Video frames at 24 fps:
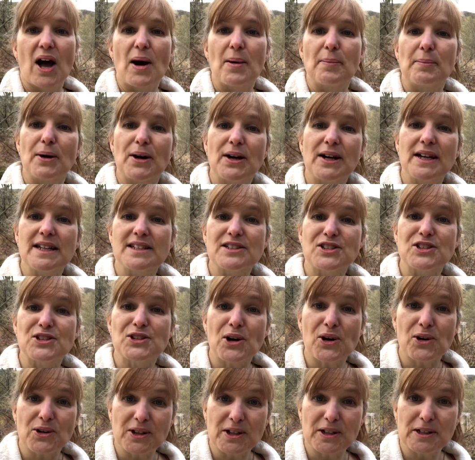But it's
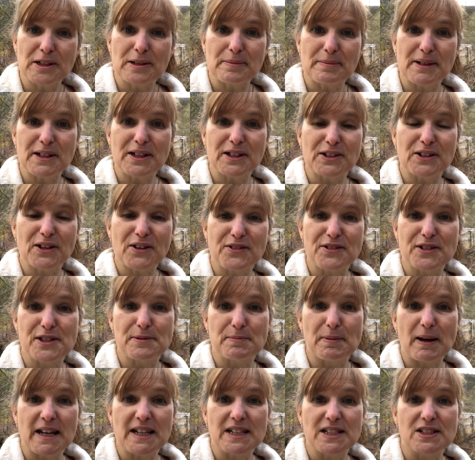not going to be enough
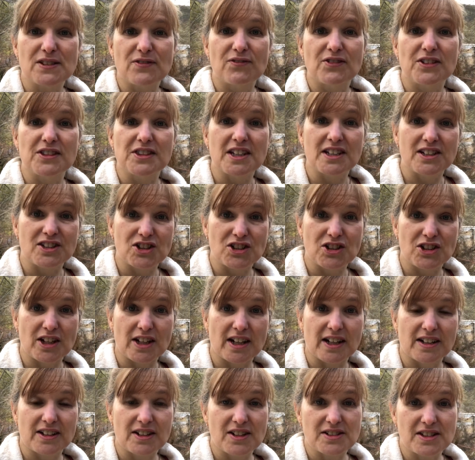space for this year
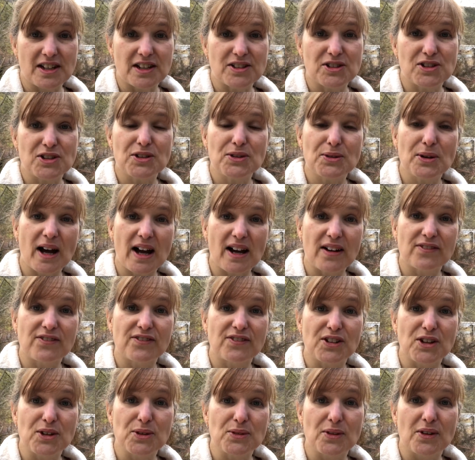because I do have
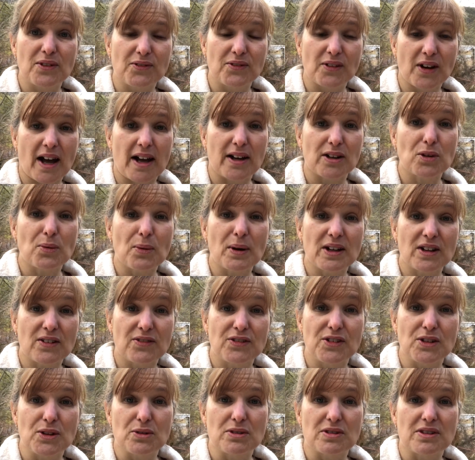quite a
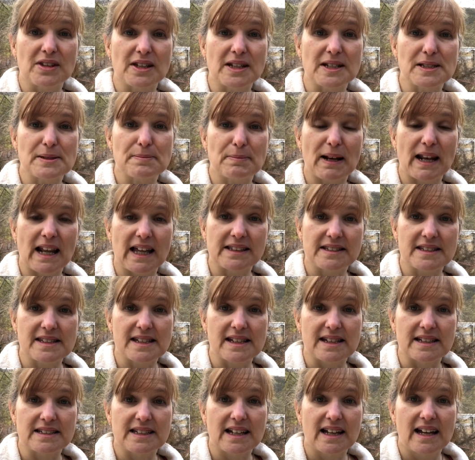few things
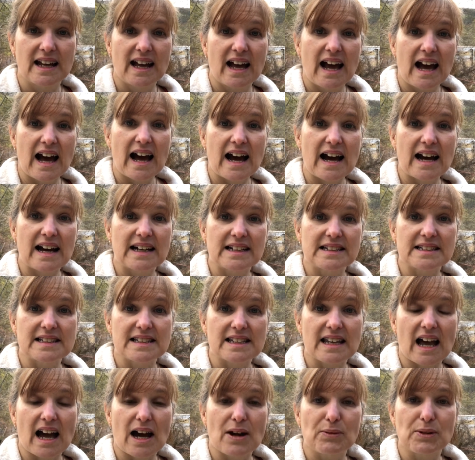planted, and
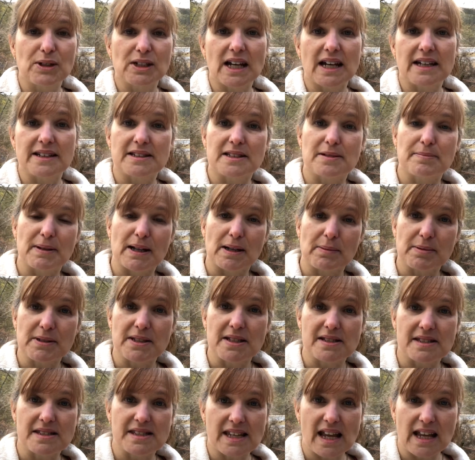I would like to be able to
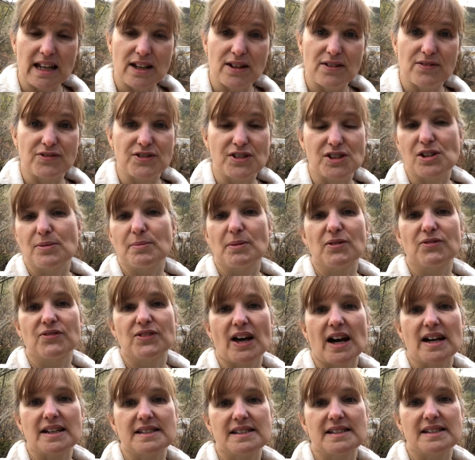save some of
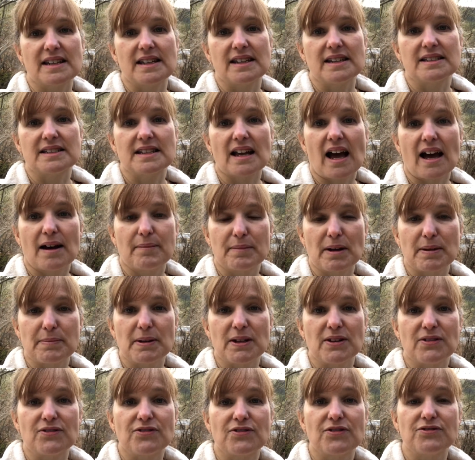that seed and maybe
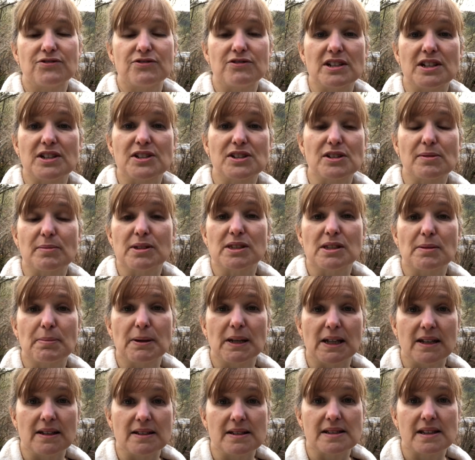freeze some of the
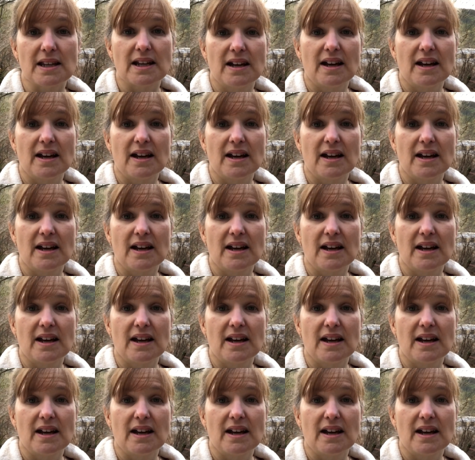peas